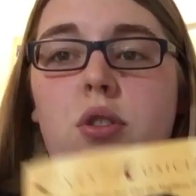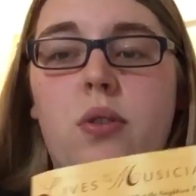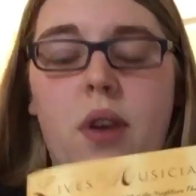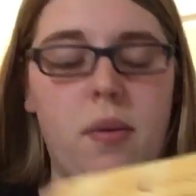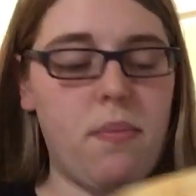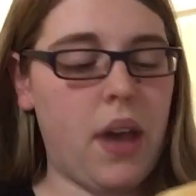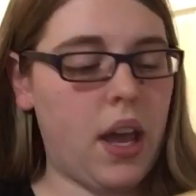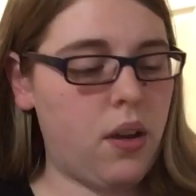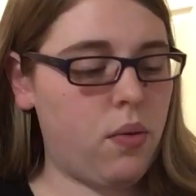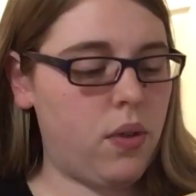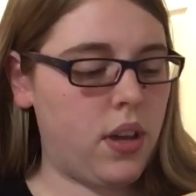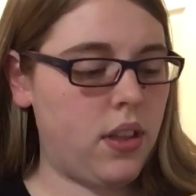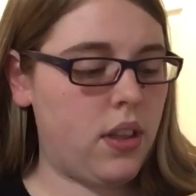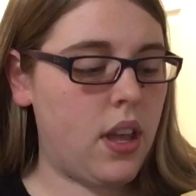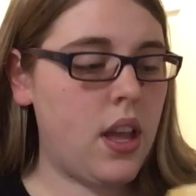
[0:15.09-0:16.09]
So I'm back
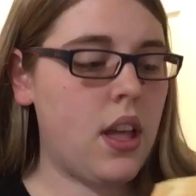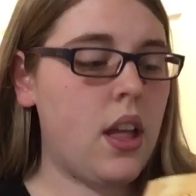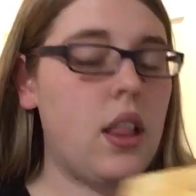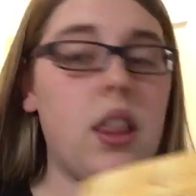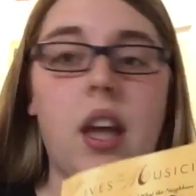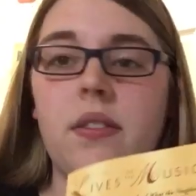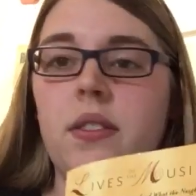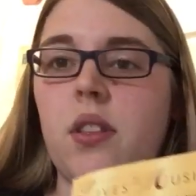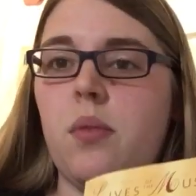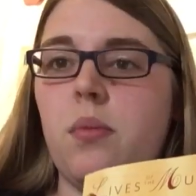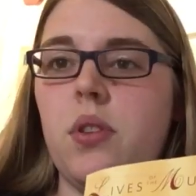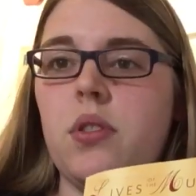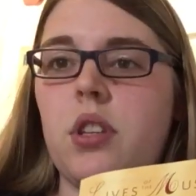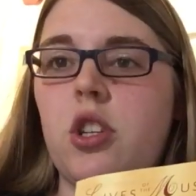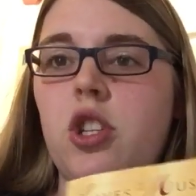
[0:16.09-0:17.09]
with Lives of the
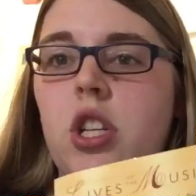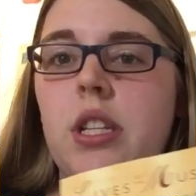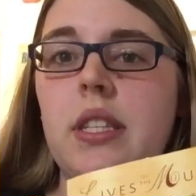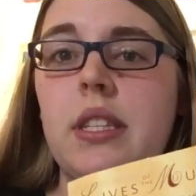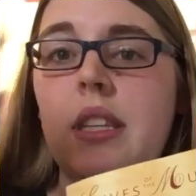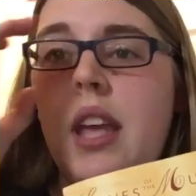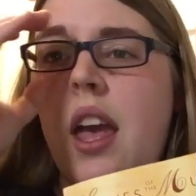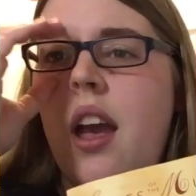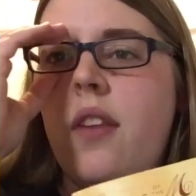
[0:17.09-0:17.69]
Musicians.